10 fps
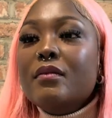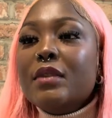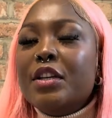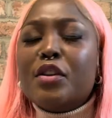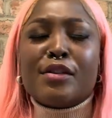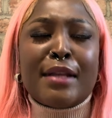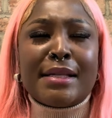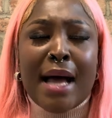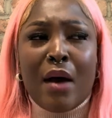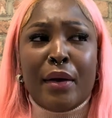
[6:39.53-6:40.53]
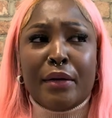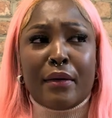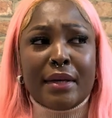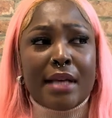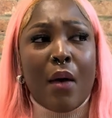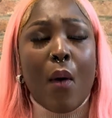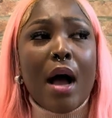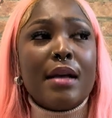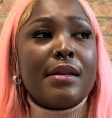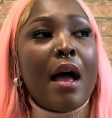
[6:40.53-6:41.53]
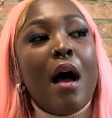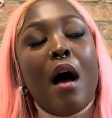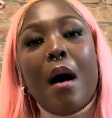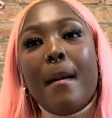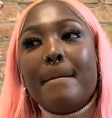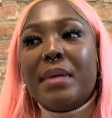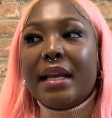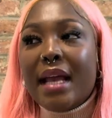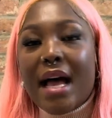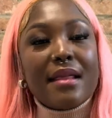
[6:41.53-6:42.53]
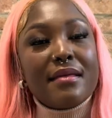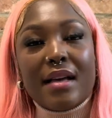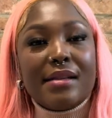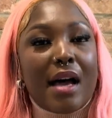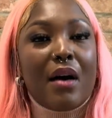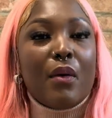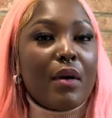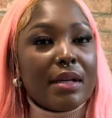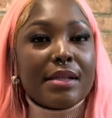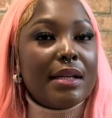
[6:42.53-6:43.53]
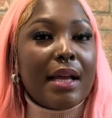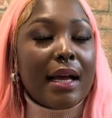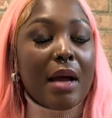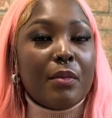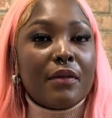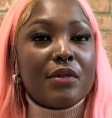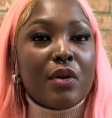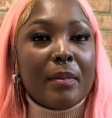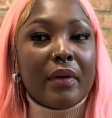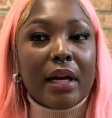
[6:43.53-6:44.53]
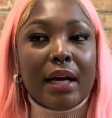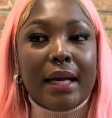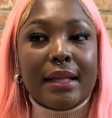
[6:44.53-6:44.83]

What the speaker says: You know, so that's how ignorant I was. But yeah, that's how honestly like I moved to America.